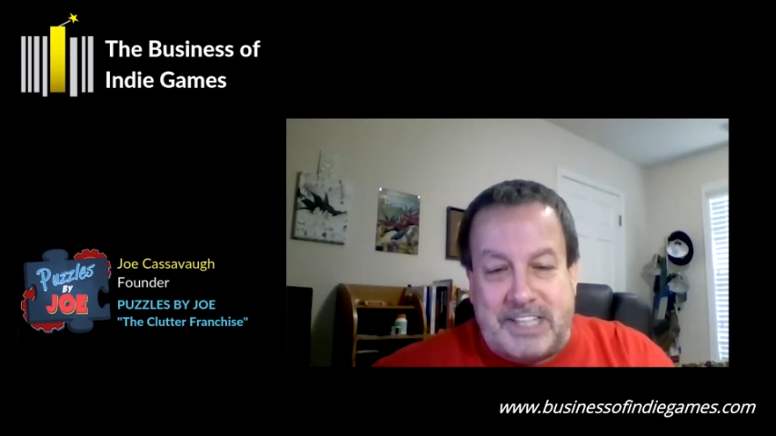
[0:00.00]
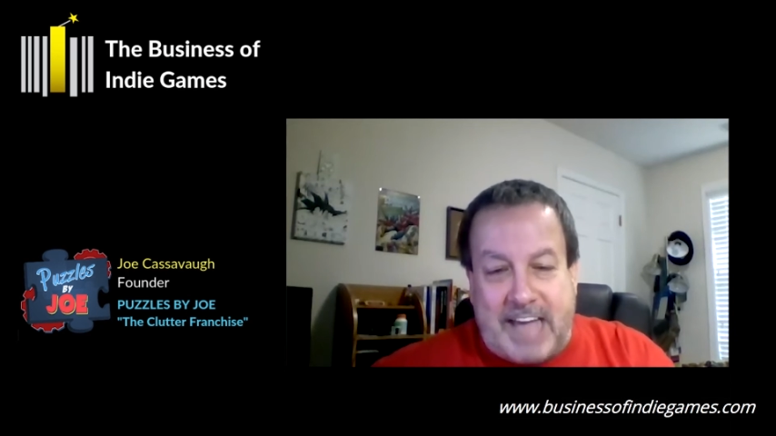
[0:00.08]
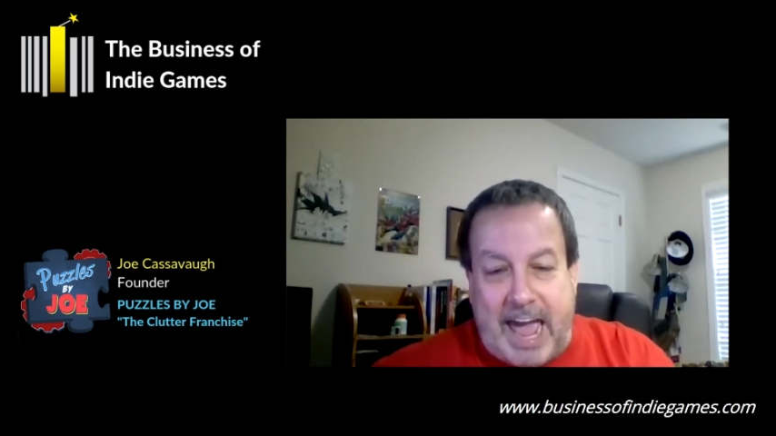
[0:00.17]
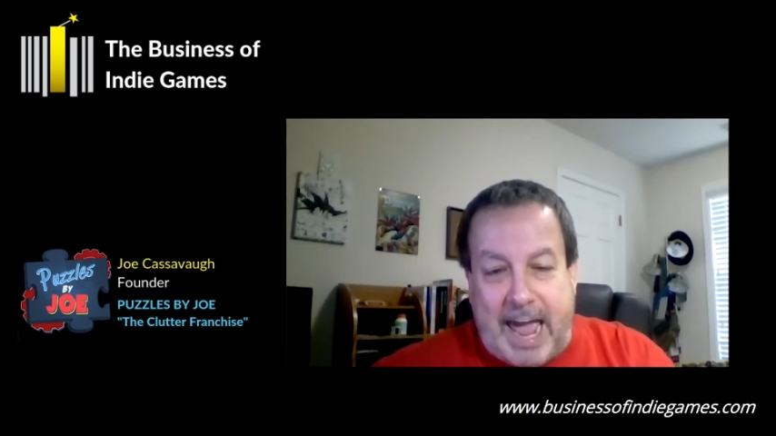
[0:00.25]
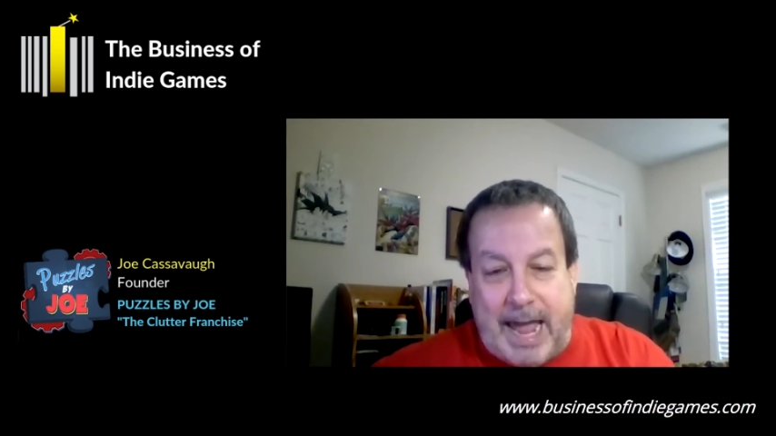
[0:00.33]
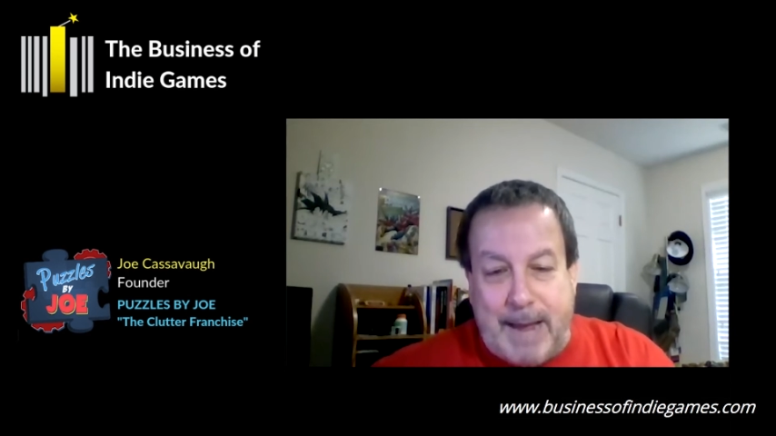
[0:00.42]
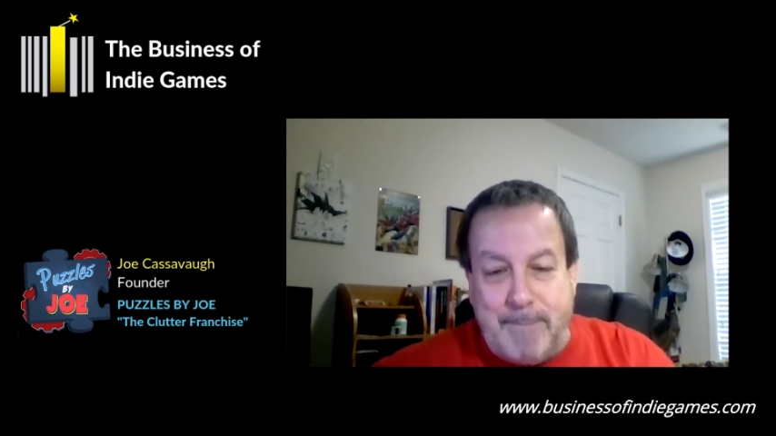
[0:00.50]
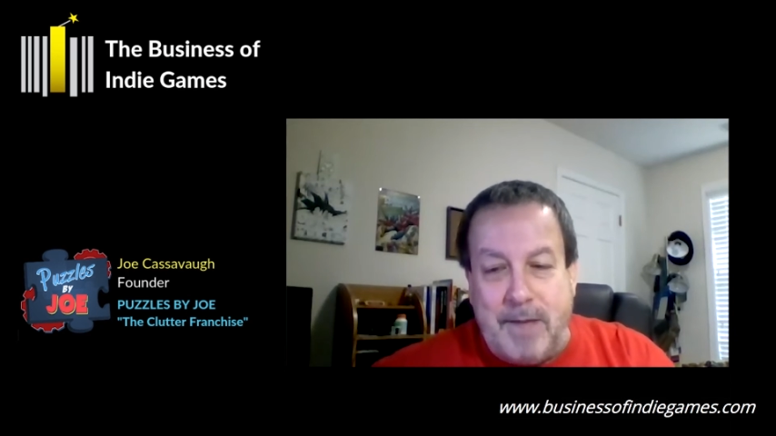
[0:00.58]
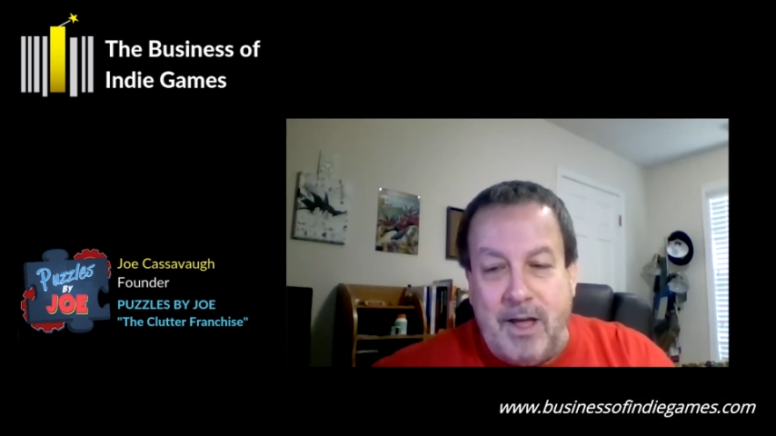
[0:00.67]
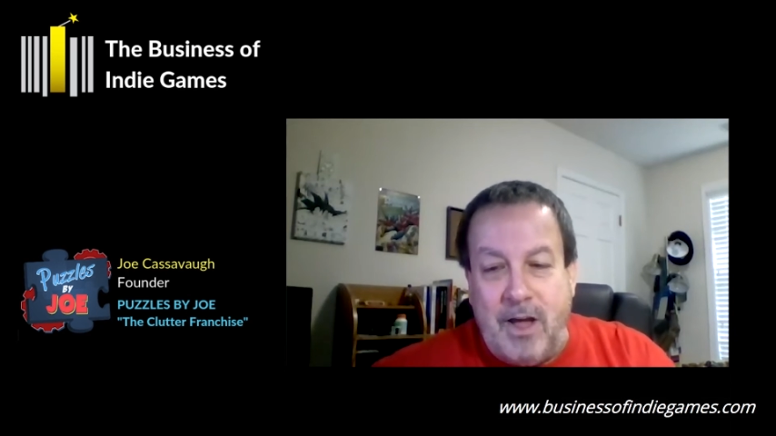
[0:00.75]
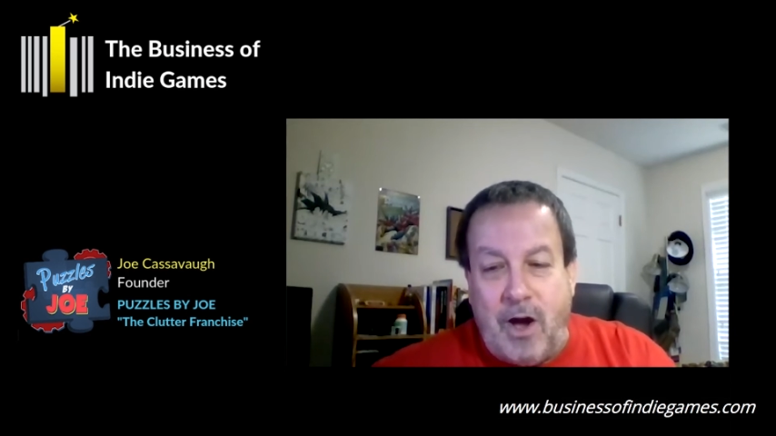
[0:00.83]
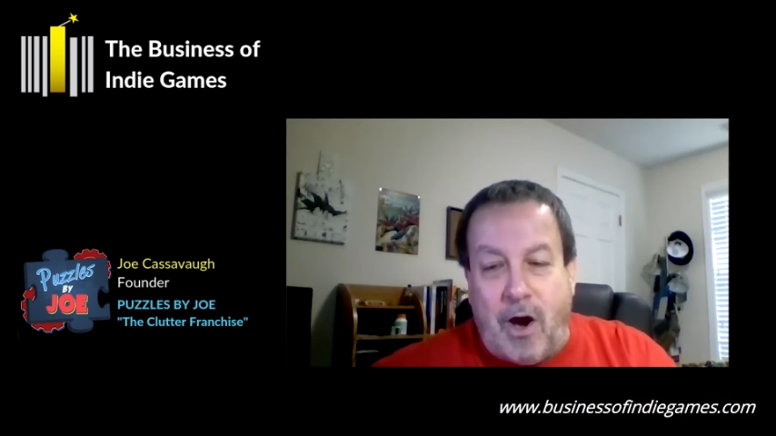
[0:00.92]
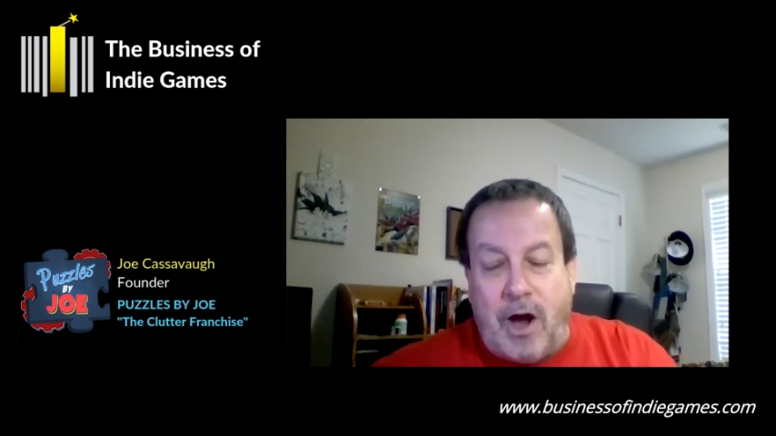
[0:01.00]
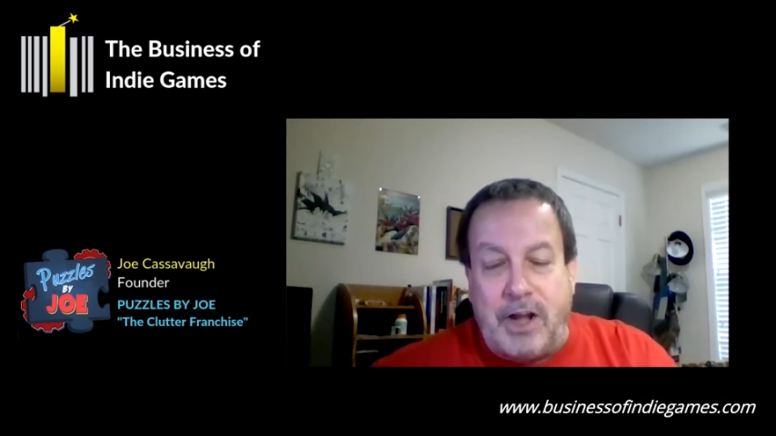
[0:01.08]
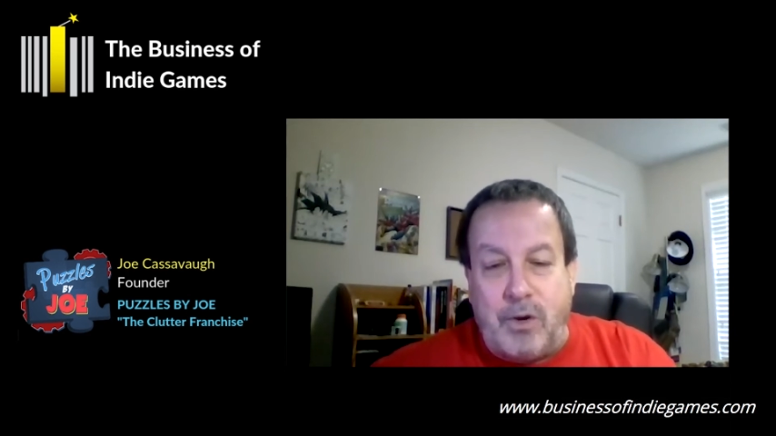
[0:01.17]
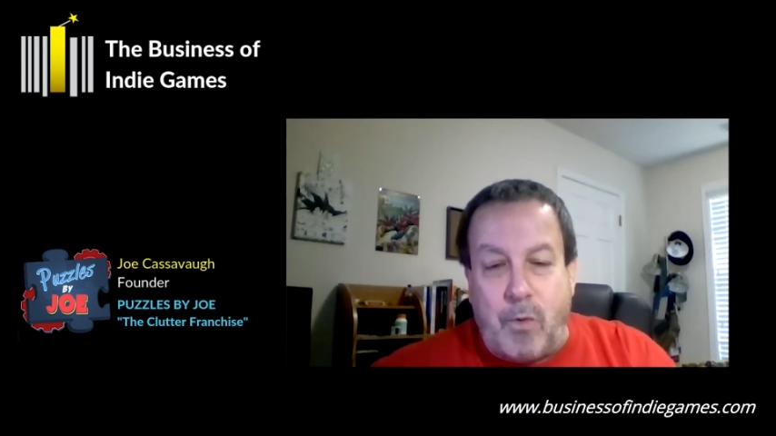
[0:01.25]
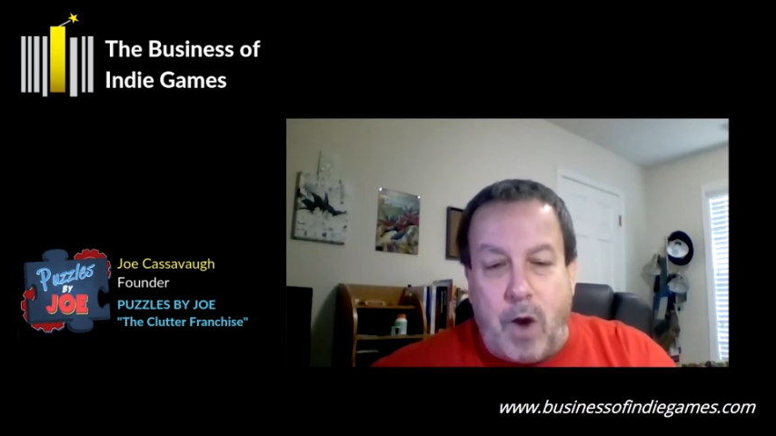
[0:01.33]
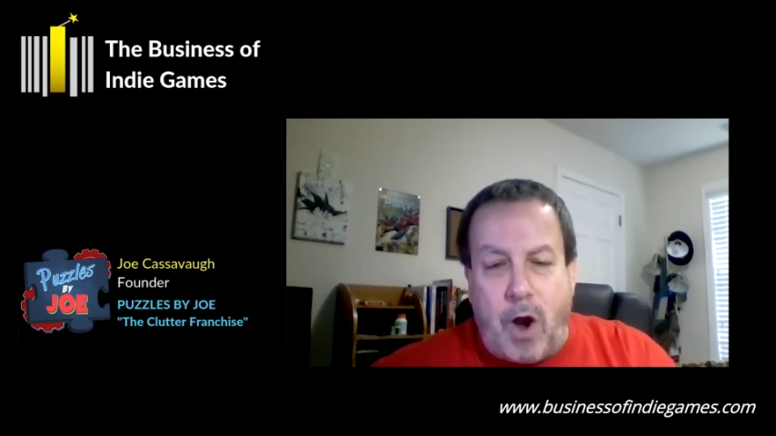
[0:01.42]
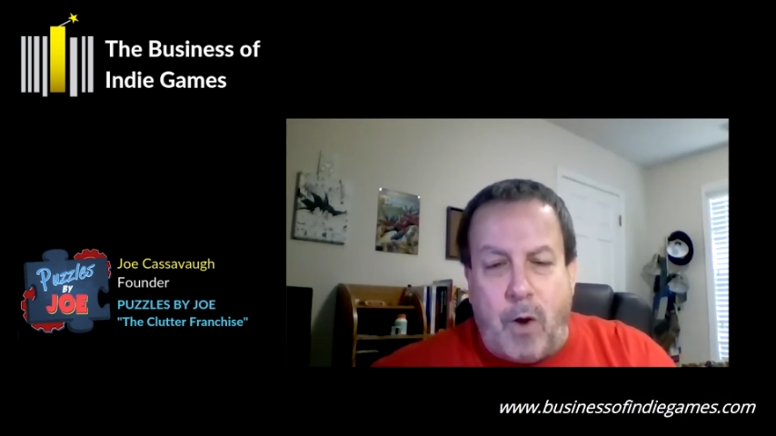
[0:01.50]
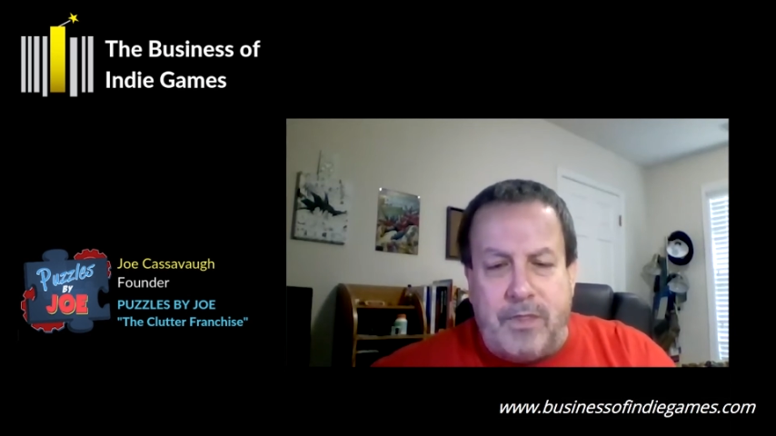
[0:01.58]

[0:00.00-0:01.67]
game on your own?"